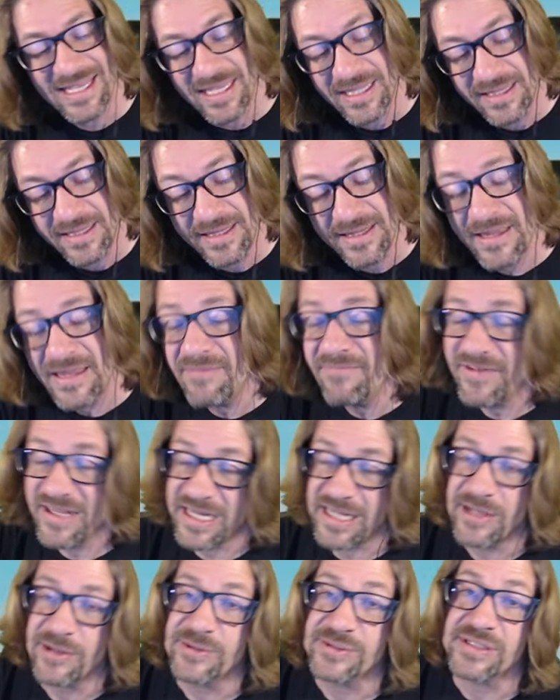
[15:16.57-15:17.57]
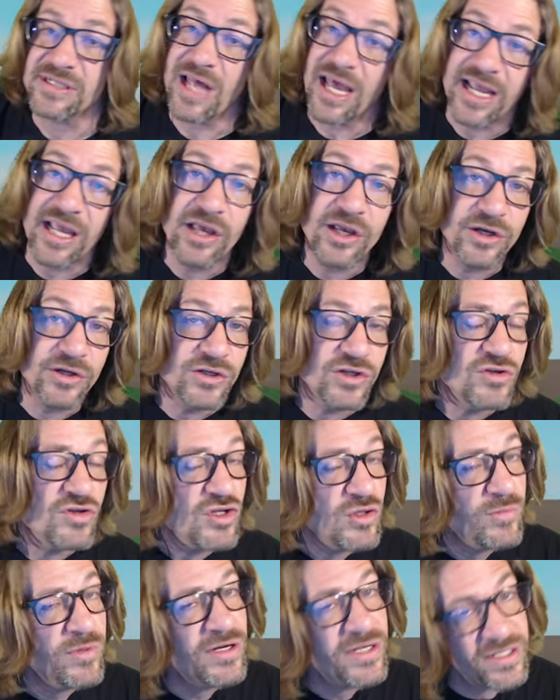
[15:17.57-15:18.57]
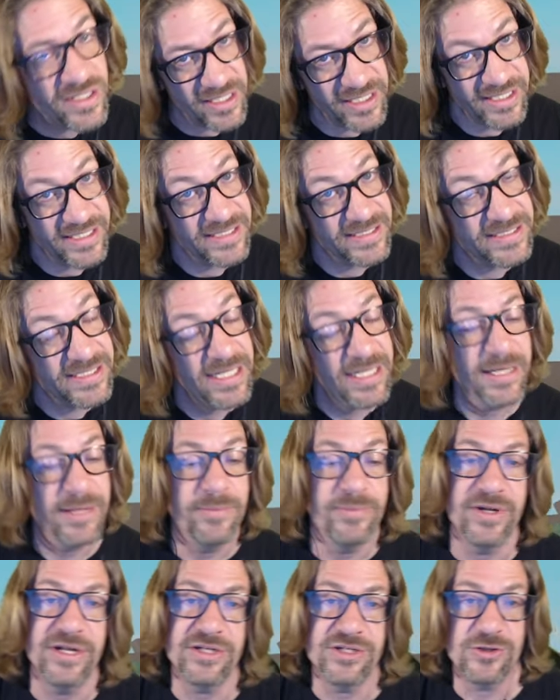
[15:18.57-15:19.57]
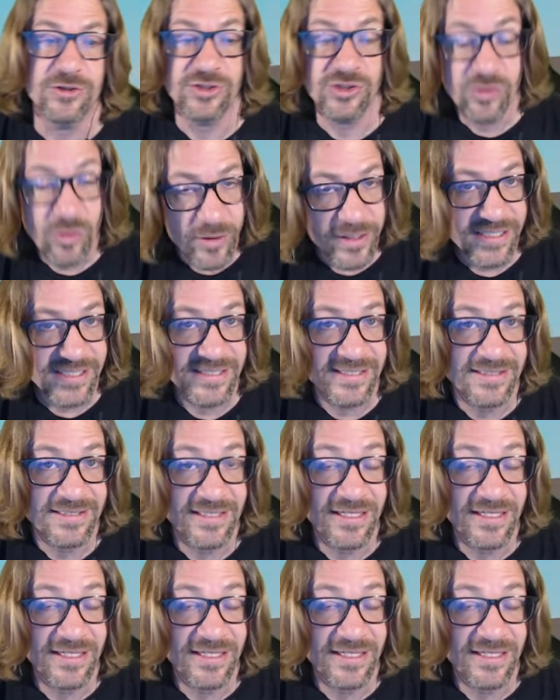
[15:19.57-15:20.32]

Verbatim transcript: end of the videos like a good YouTuber does, but it's your choice.